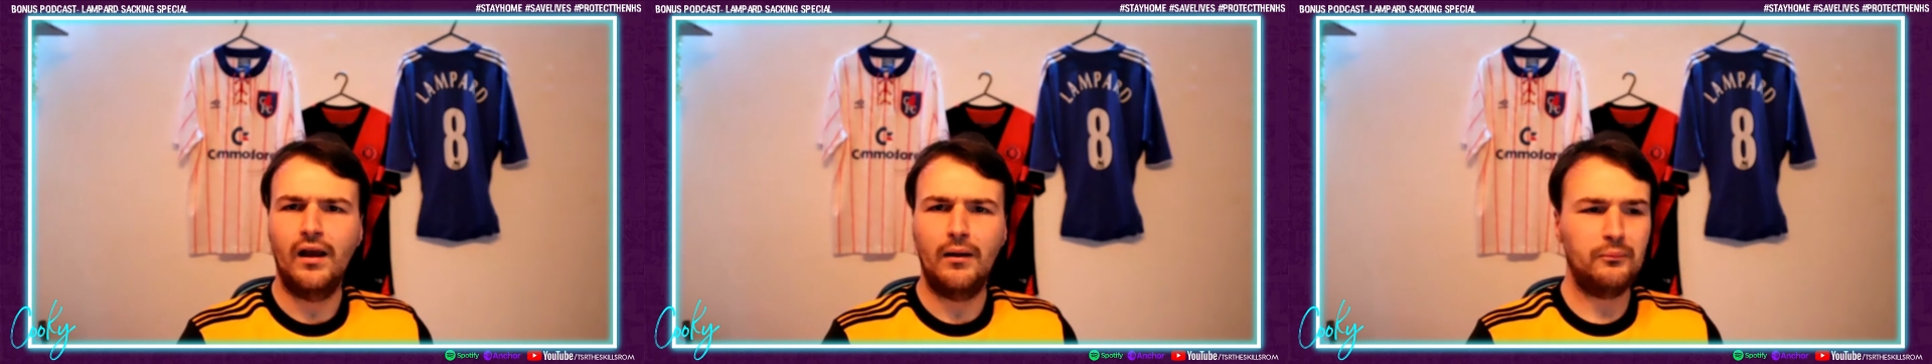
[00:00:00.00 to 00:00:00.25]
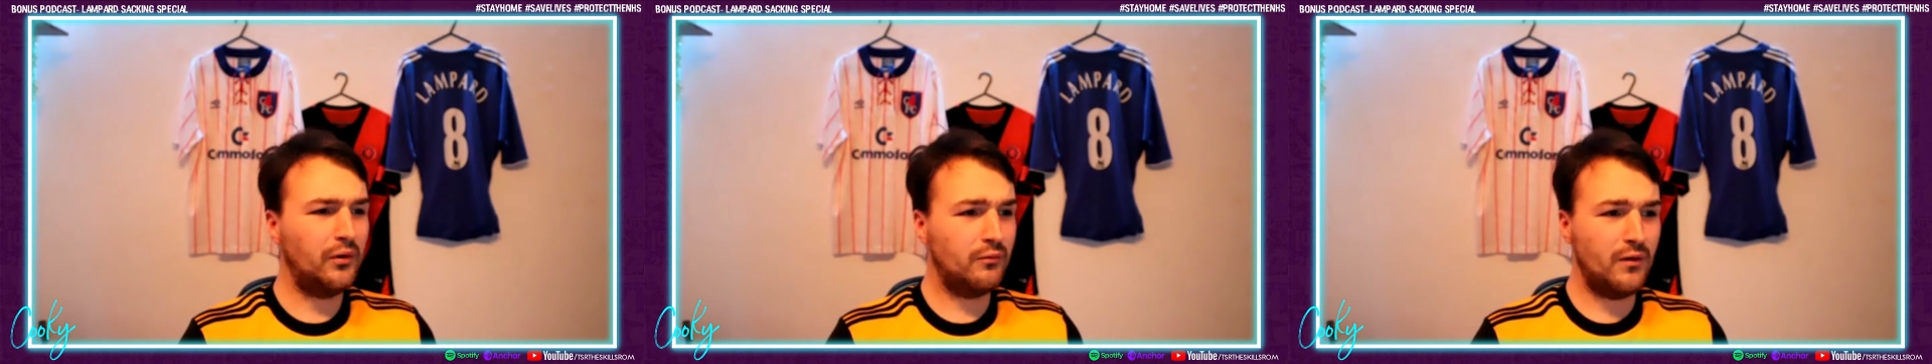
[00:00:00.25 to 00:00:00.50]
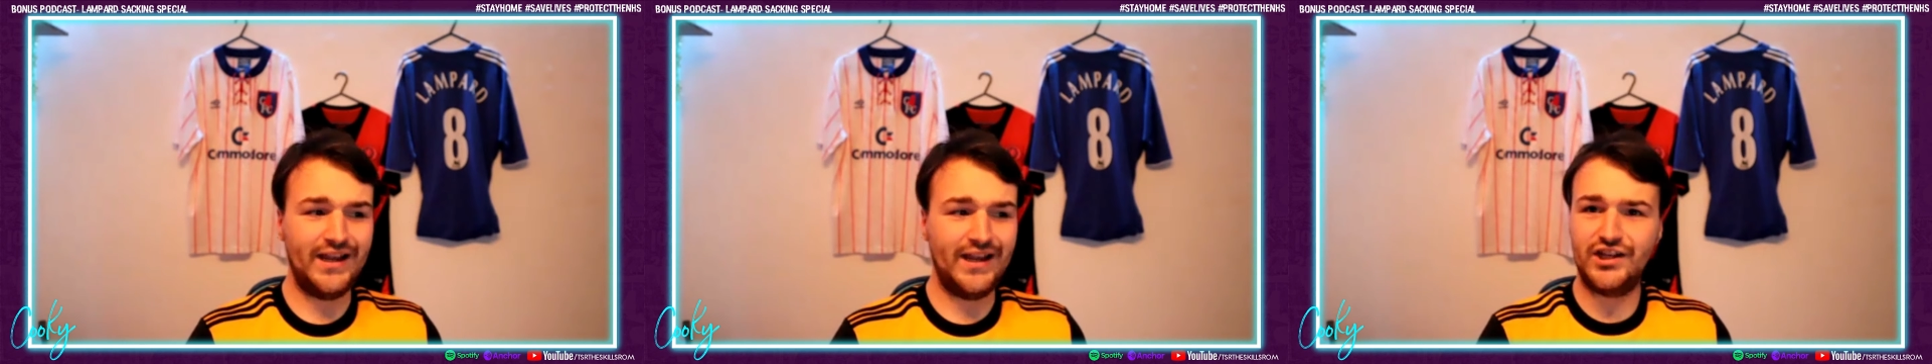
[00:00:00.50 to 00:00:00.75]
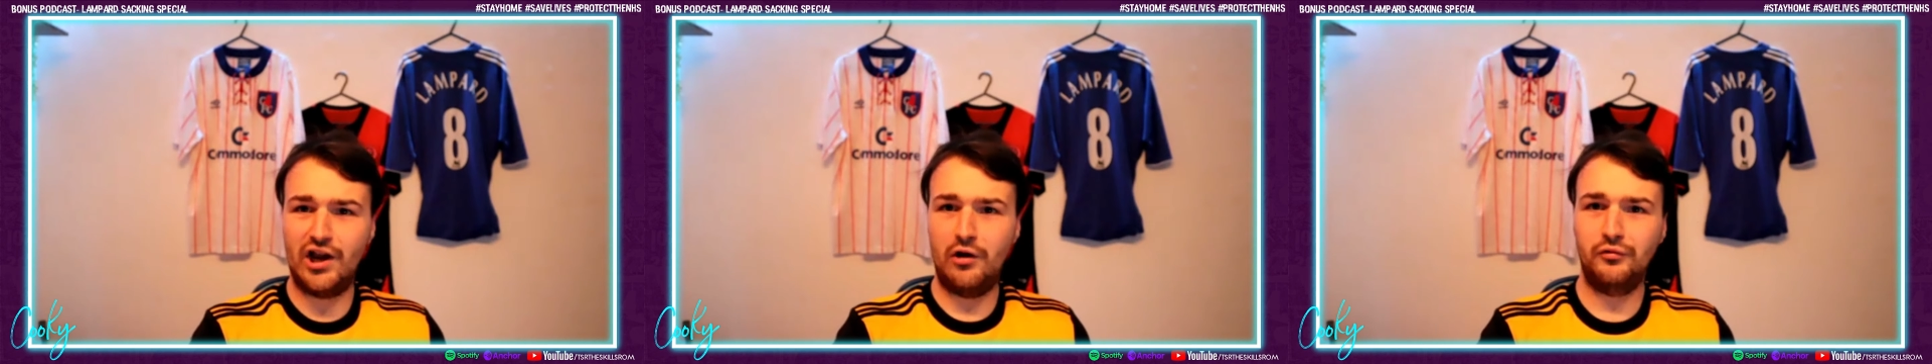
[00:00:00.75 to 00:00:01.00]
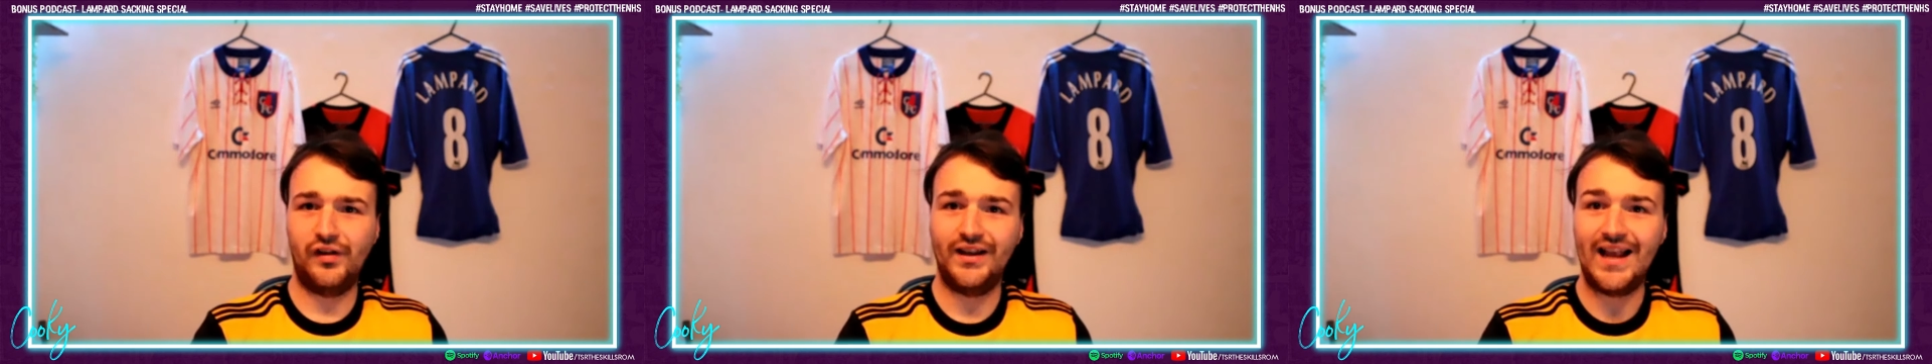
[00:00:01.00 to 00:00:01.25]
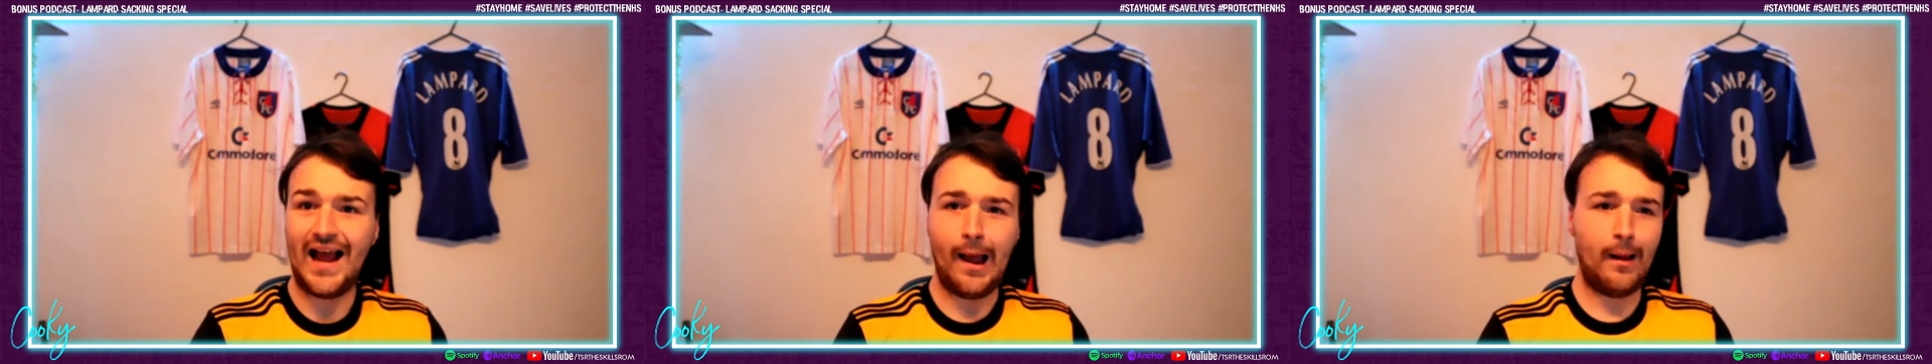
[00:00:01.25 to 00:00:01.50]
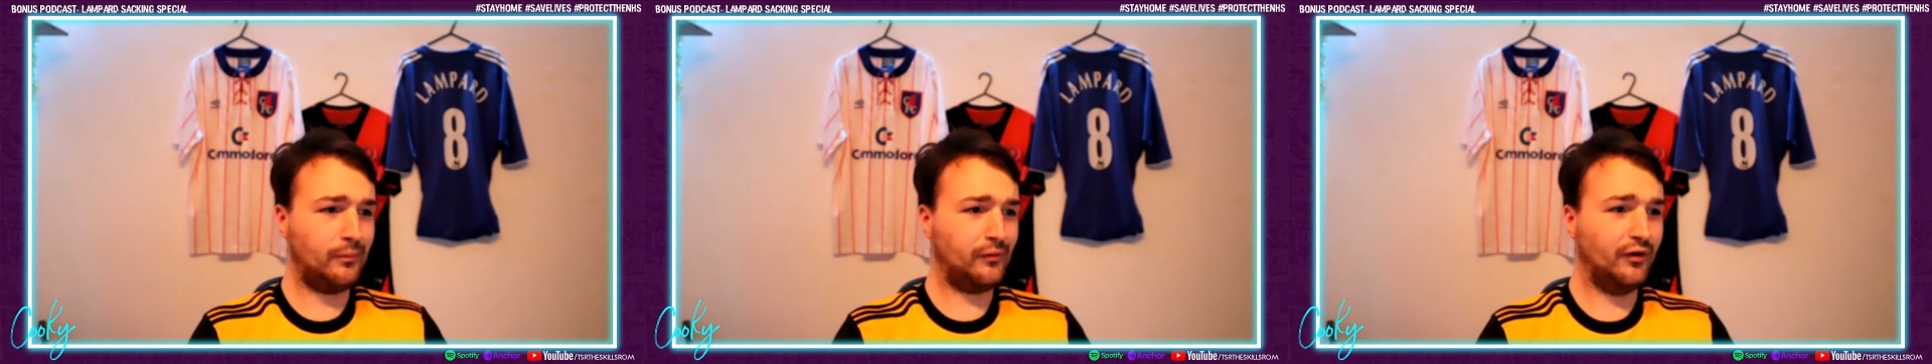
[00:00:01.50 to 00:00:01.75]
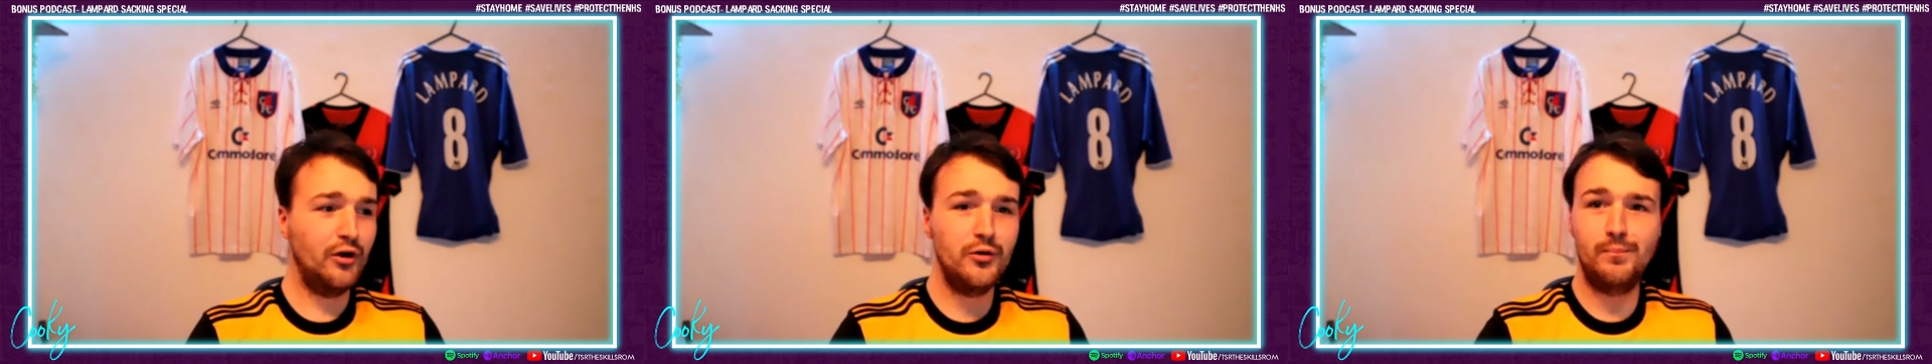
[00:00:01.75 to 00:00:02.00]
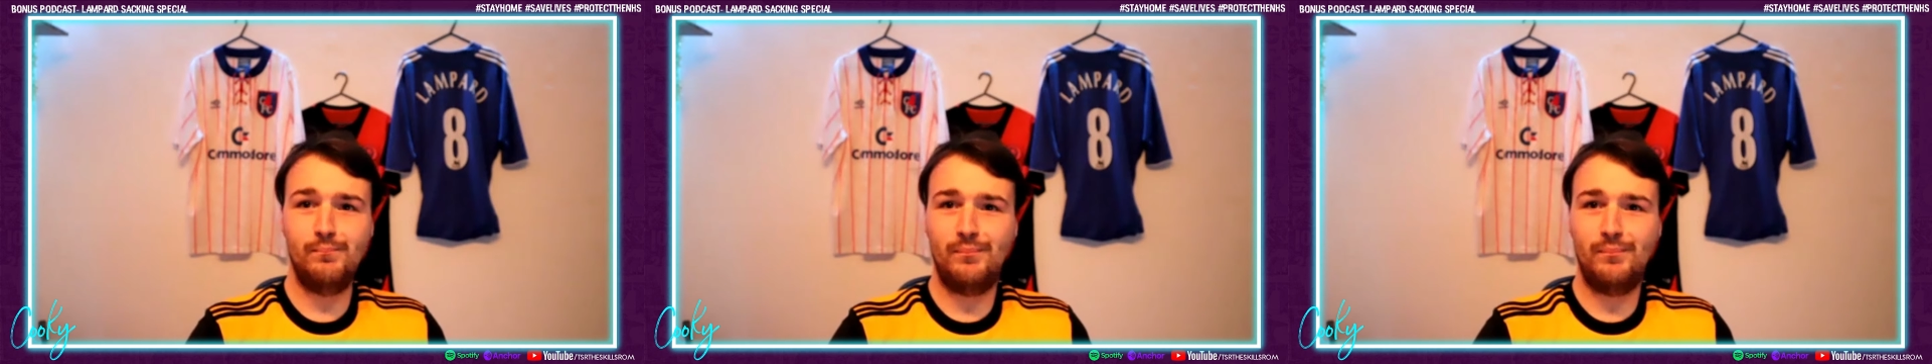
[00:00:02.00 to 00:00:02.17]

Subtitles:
By the way, Chelsea, absolute